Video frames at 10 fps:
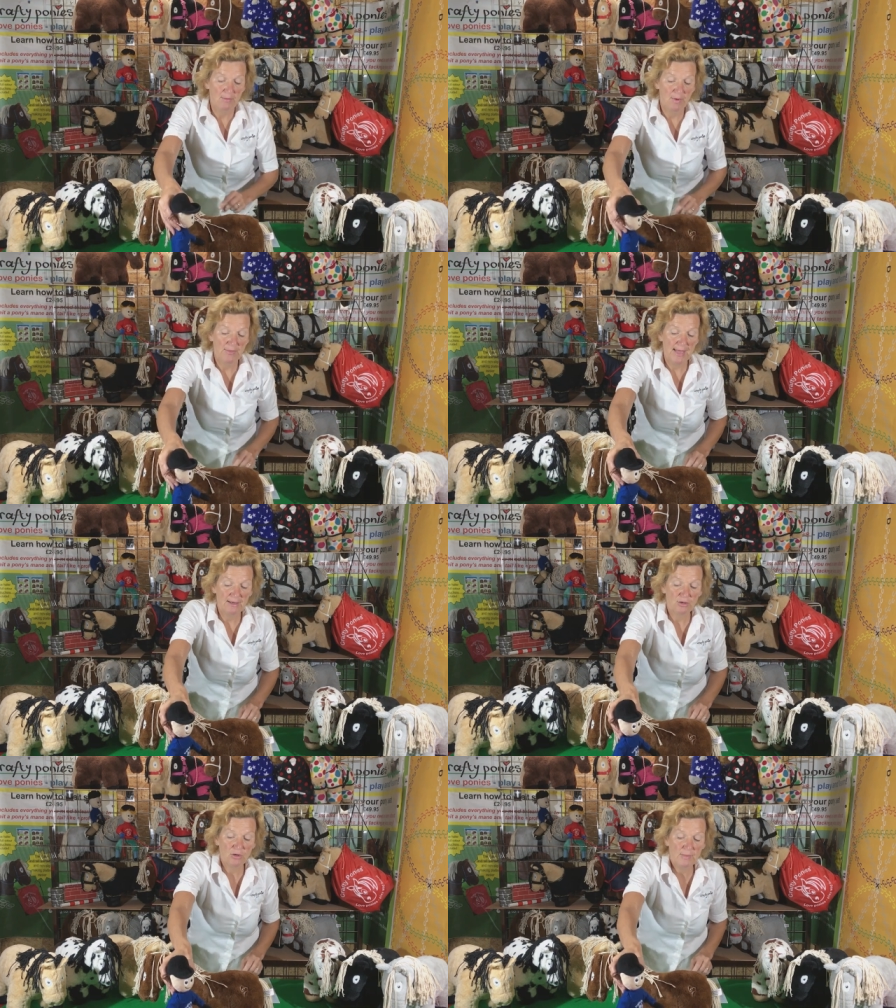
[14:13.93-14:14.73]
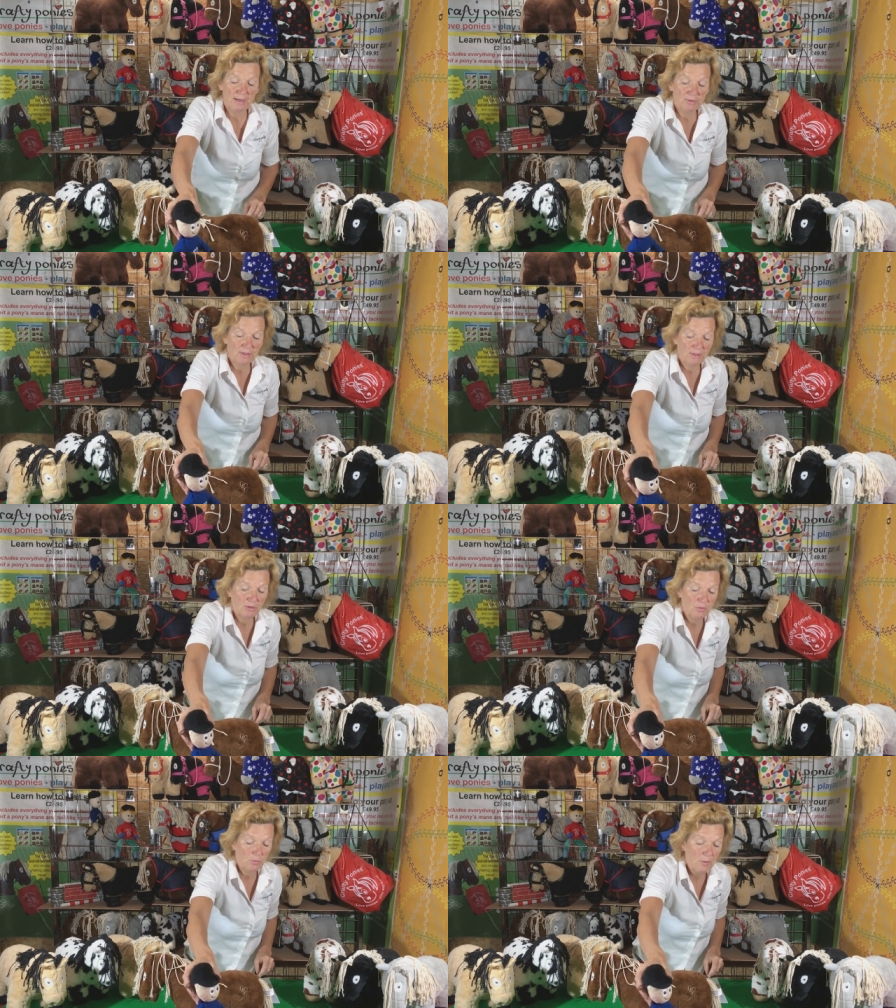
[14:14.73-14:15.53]
But then come out,
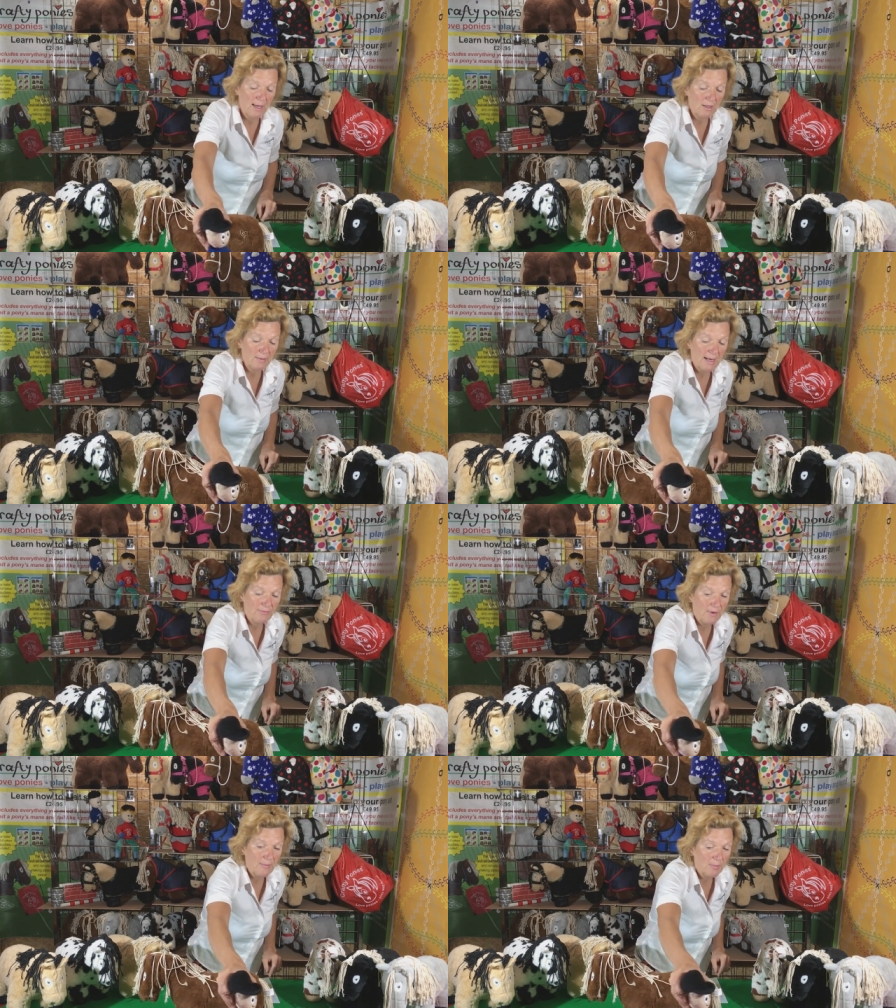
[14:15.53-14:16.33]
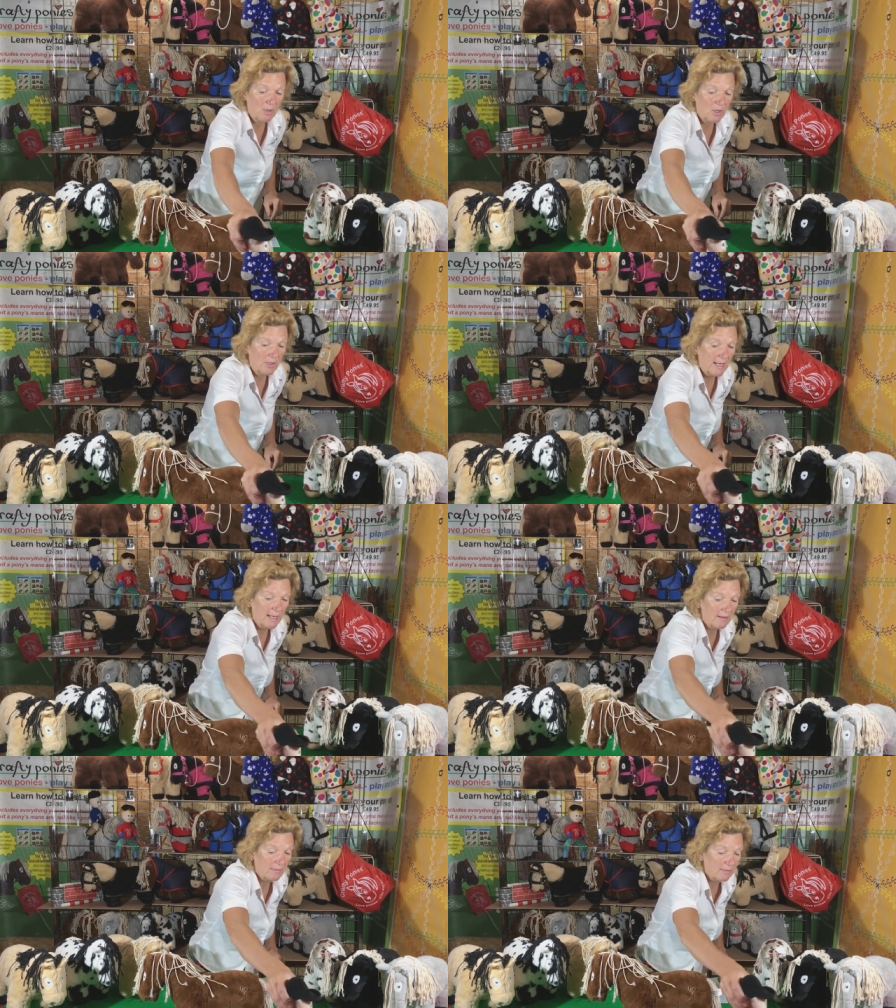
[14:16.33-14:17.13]
come well away from the pony.